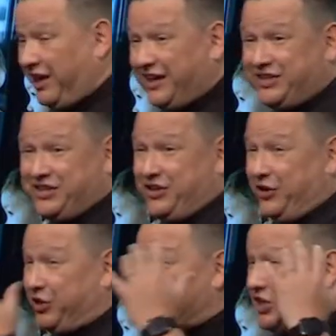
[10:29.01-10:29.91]
It's,
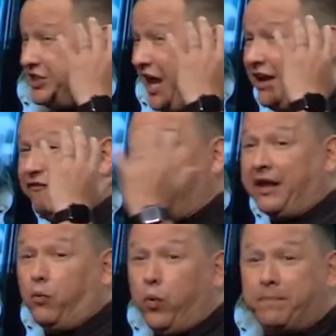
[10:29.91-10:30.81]
you just kind of feel
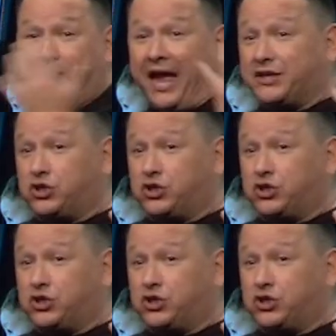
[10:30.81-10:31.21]
like whiplash